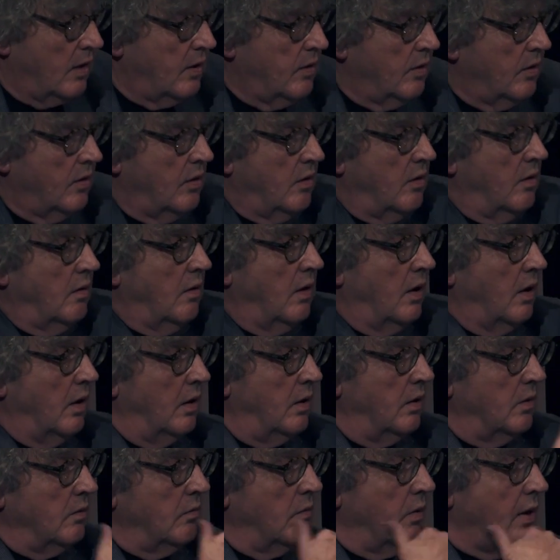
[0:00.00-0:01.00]
You know,
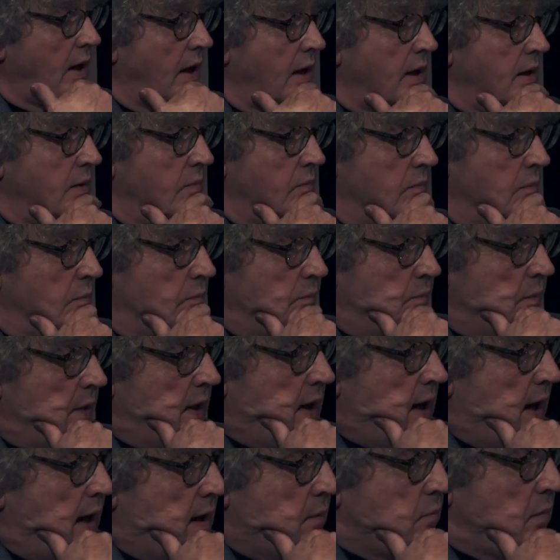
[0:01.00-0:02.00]
when I
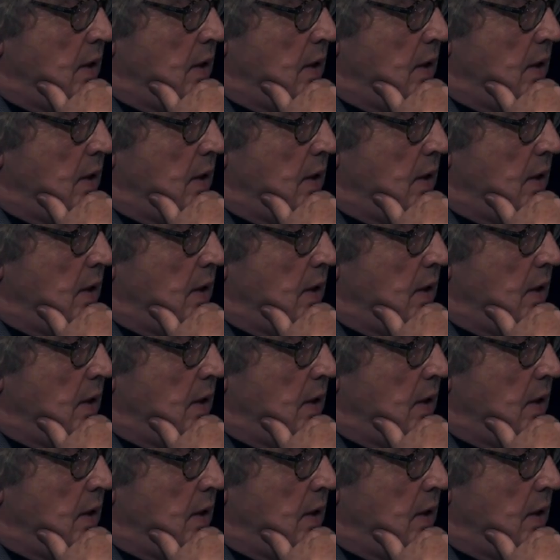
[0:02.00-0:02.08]
began